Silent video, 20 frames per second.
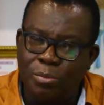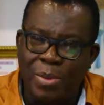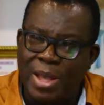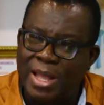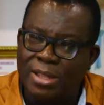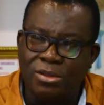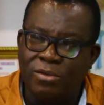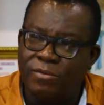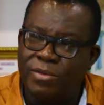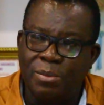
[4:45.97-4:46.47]

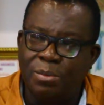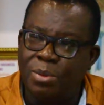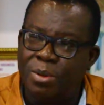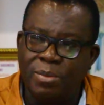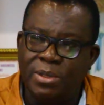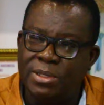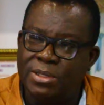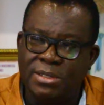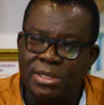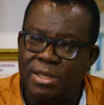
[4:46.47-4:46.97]
part of the
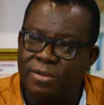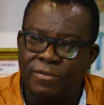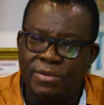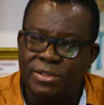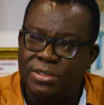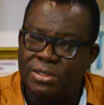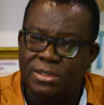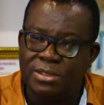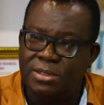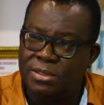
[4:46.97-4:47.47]
public
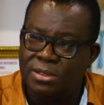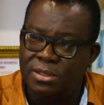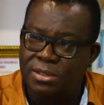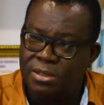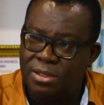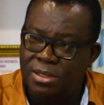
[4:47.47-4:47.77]
service.